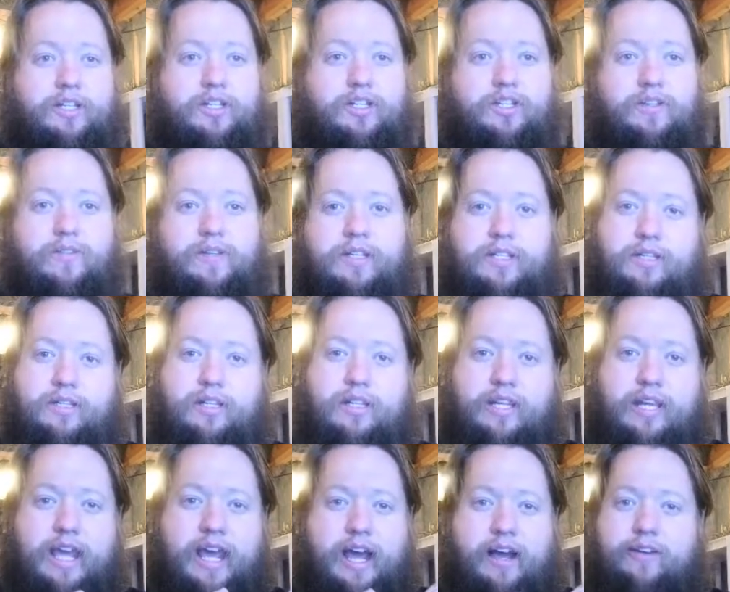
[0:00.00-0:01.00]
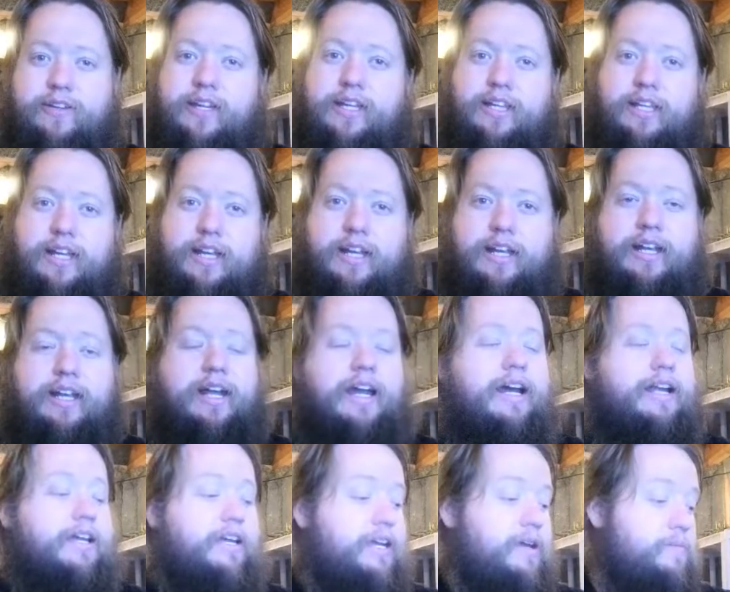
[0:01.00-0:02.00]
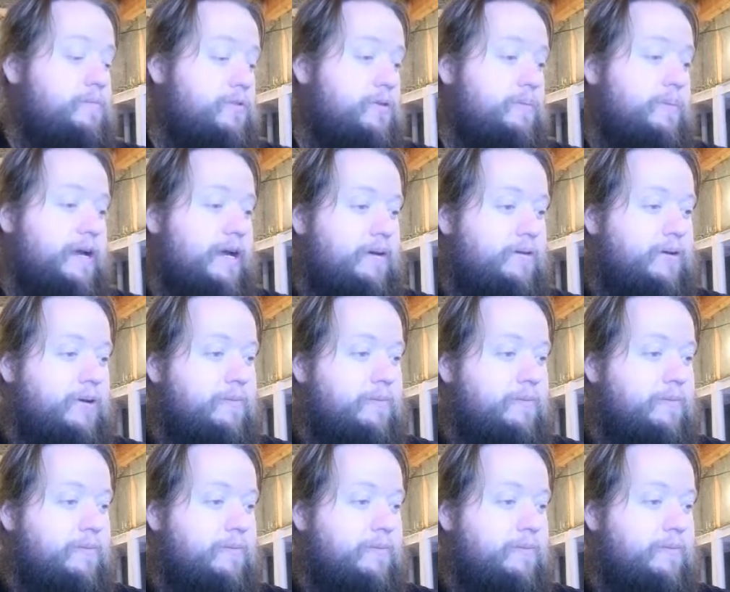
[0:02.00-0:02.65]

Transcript: So he's calculating how to get more power.